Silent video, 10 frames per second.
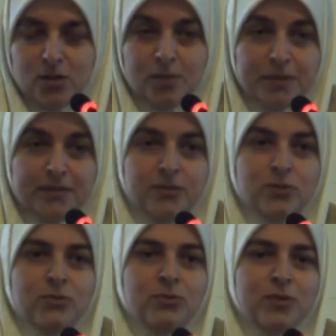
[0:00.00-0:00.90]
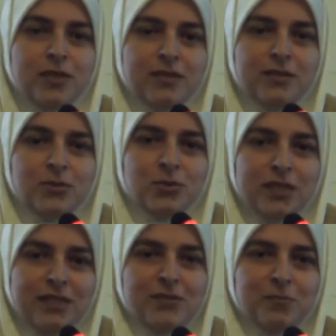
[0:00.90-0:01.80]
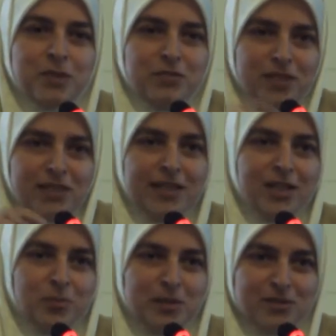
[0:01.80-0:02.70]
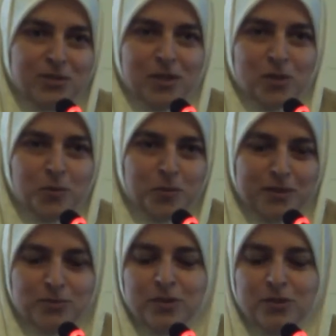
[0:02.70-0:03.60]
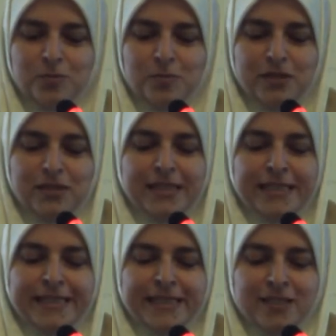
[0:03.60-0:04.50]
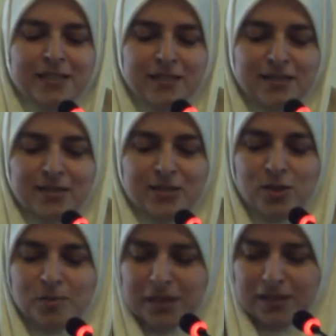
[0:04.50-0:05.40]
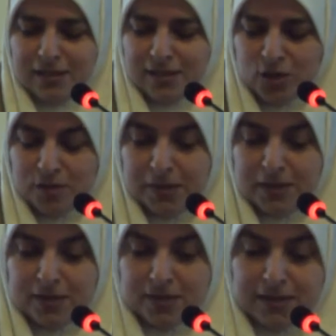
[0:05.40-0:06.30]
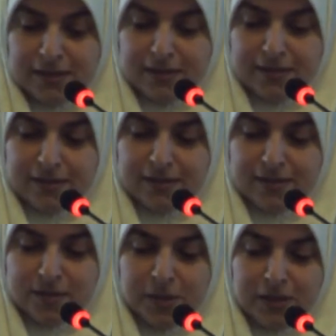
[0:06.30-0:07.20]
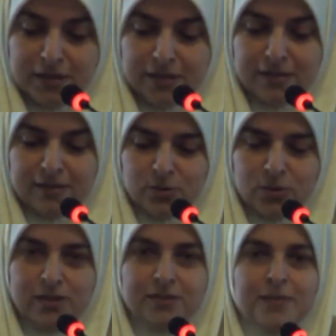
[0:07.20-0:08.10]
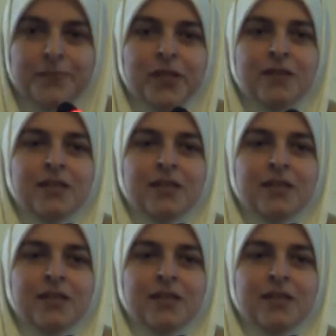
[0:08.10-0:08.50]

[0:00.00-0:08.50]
common to say it briefly in Arabic. So I hope this will not be disturbing the English speaking audience.